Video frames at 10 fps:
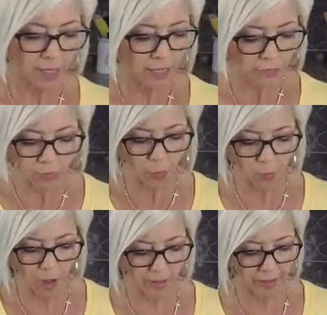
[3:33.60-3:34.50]
and throw
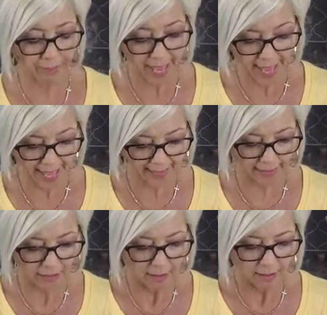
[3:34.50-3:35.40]
them all in a
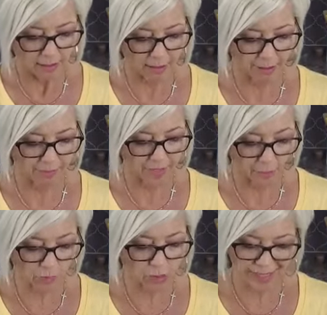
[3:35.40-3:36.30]
bag, they
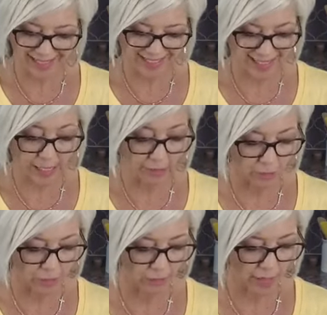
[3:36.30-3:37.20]
will just stick together
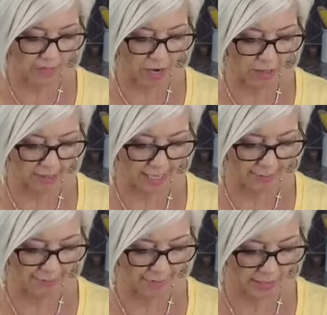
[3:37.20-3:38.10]
and you'll have a hard
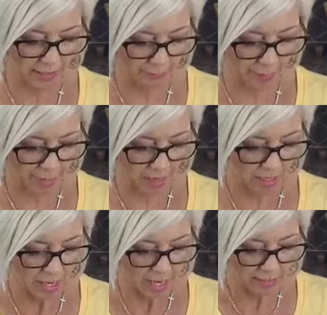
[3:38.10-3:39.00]
time getting them
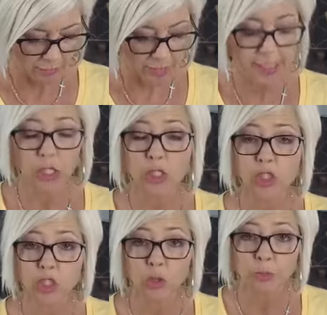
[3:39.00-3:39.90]
apart. Now these are
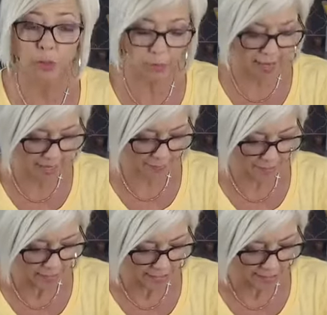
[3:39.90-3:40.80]
super ripe,
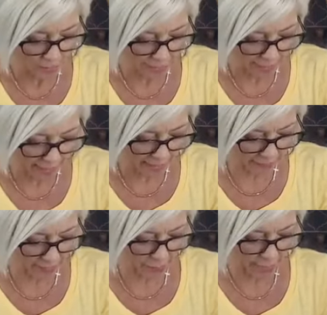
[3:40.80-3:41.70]
so they might
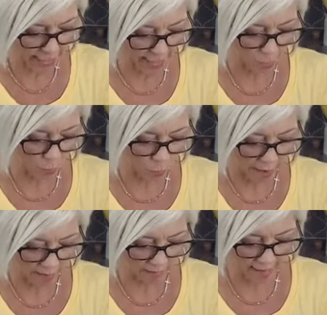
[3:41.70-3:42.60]
even break
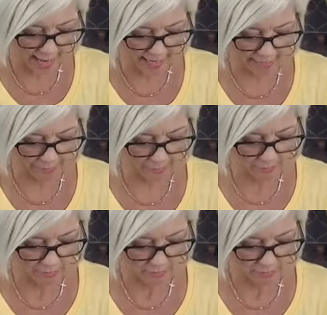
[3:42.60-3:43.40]
while I'm